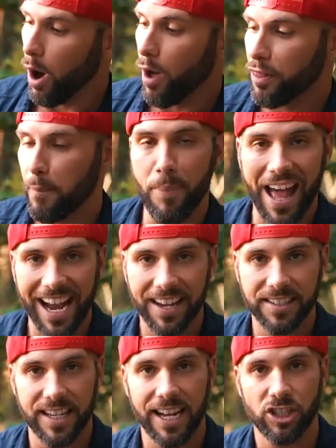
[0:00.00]
On the back
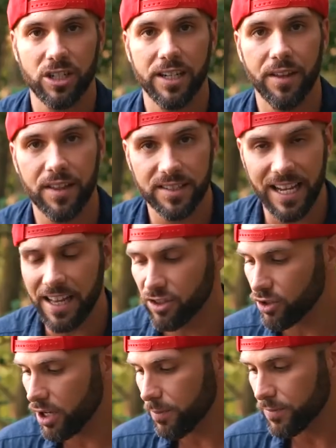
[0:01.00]
is actually the
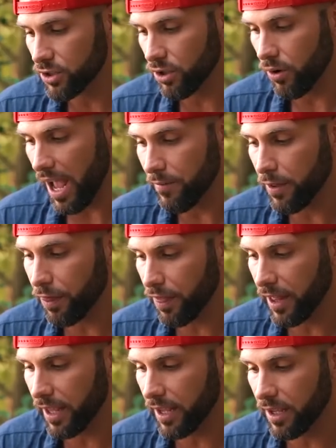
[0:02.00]
sensor, so
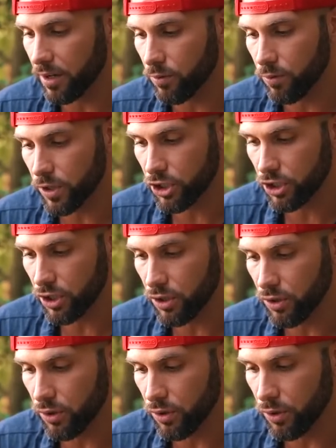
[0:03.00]
everything which
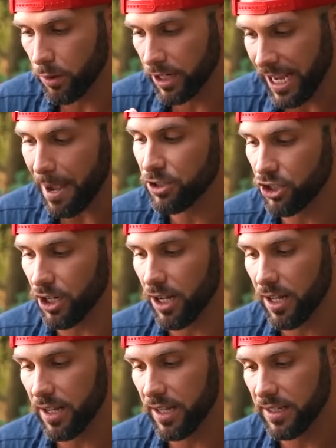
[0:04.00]
you
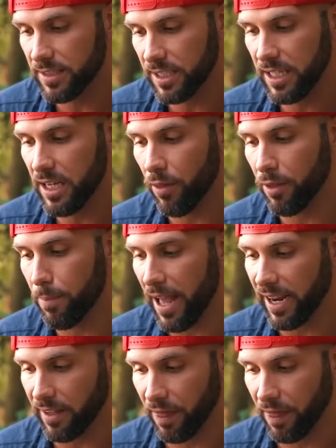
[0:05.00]
capture is here on the back.